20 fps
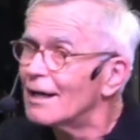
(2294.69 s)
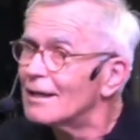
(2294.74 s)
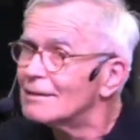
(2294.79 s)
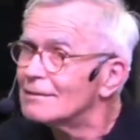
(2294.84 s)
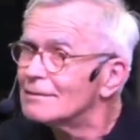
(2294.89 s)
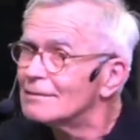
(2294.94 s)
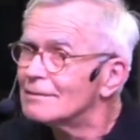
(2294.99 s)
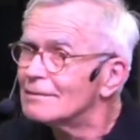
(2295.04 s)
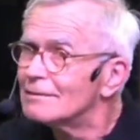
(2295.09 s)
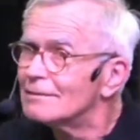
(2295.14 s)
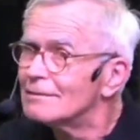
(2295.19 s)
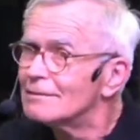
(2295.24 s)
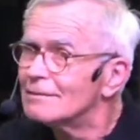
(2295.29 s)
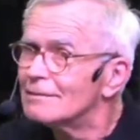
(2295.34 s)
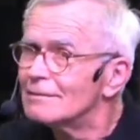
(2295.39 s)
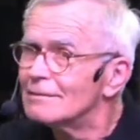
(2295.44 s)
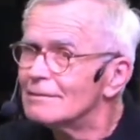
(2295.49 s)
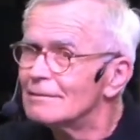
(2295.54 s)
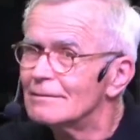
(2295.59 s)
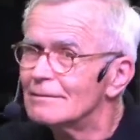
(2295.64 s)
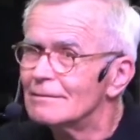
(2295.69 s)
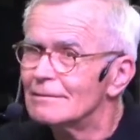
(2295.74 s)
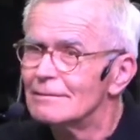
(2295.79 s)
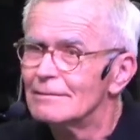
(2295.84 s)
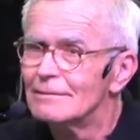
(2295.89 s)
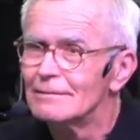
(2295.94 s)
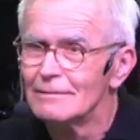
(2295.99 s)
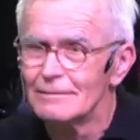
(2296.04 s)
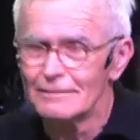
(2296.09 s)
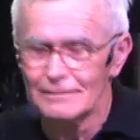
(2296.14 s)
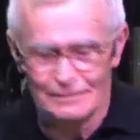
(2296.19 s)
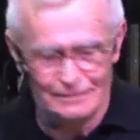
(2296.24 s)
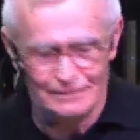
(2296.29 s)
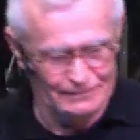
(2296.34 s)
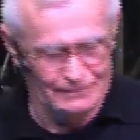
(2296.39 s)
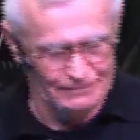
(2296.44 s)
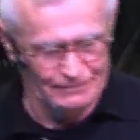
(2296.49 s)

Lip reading: [no speech]